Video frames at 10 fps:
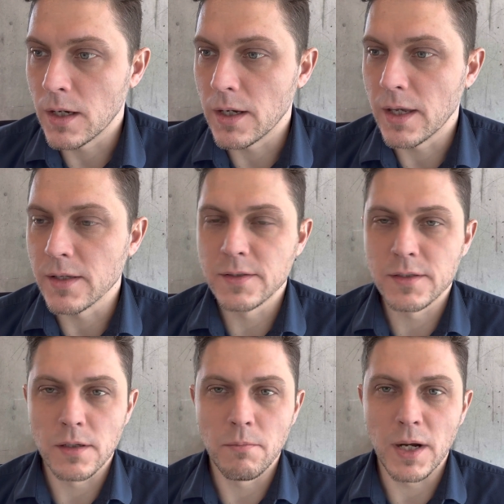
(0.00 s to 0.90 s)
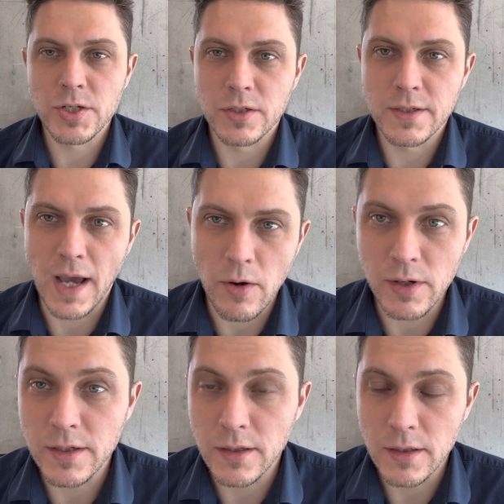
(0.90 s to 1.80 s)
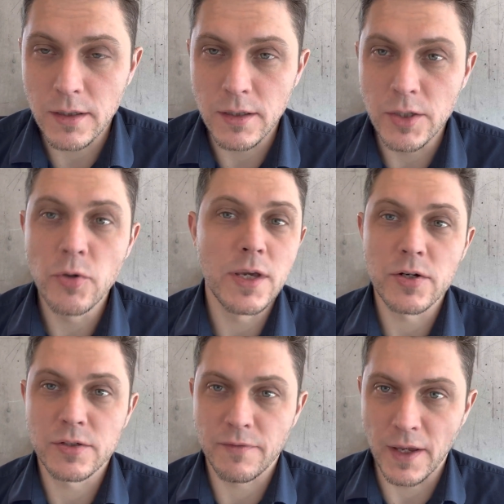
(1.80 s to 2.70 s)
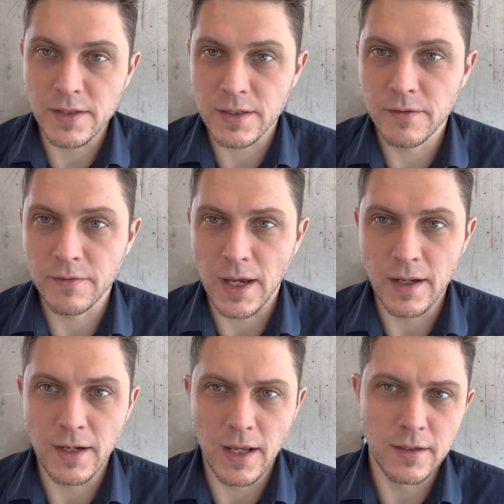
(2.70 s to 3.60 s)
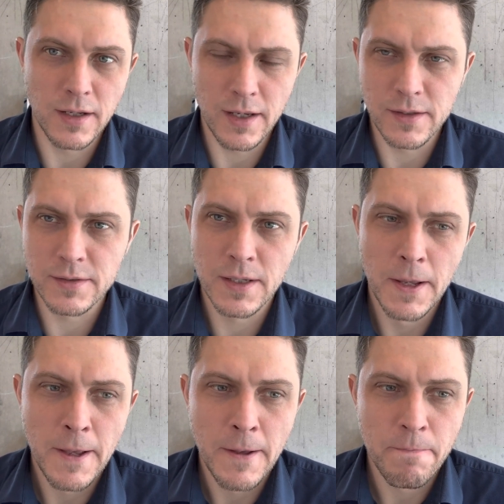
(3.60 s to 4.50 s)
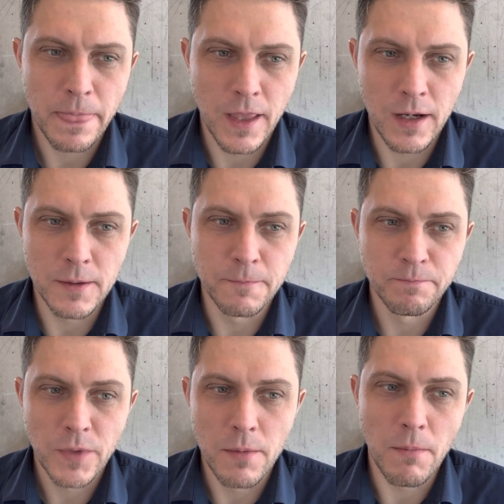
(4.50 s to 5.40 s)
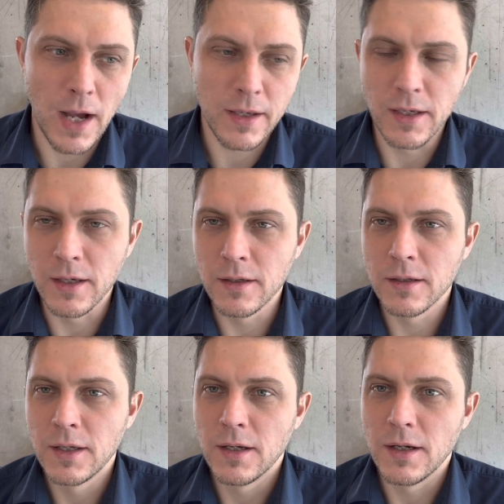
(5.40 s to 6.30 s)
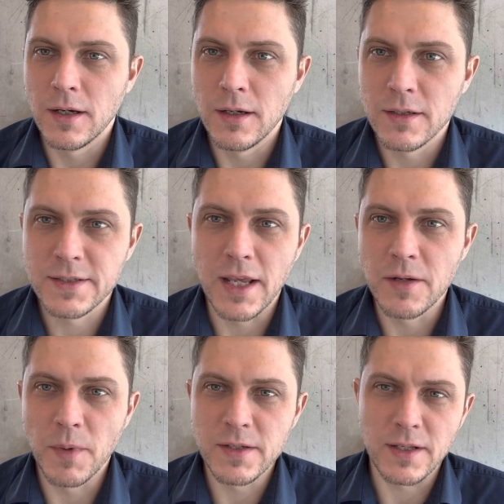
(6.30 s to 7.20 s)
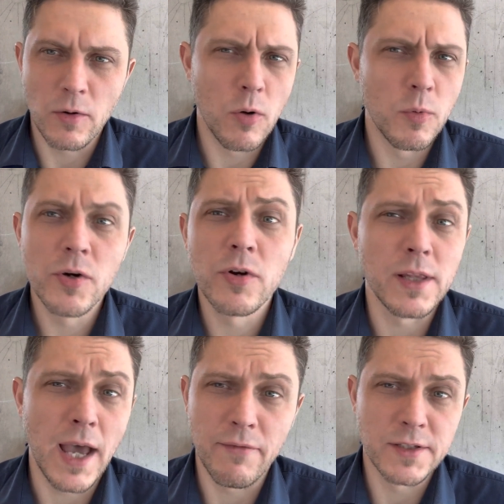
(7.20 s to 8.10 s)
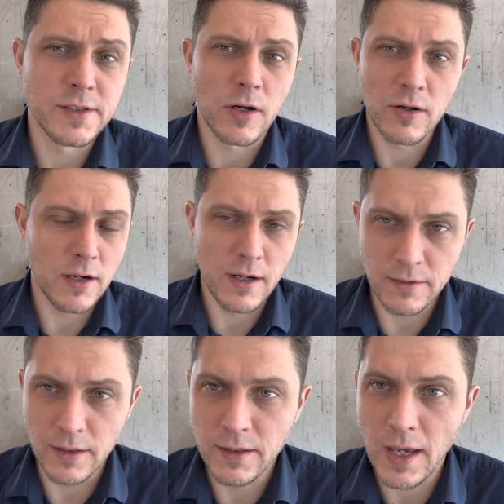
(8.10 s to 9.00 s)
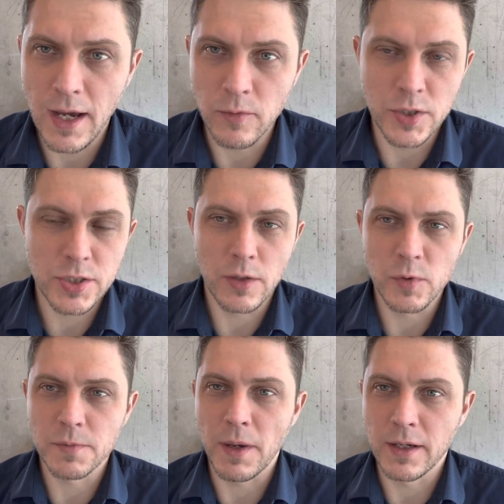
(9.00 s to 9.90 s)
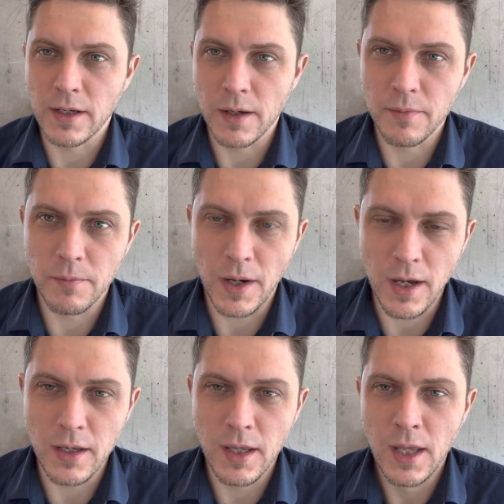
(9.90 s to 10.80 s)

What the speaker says: his much touted New Year's offensive and his mocking statements that, oh, we really haven't started anything yet, which was picked up by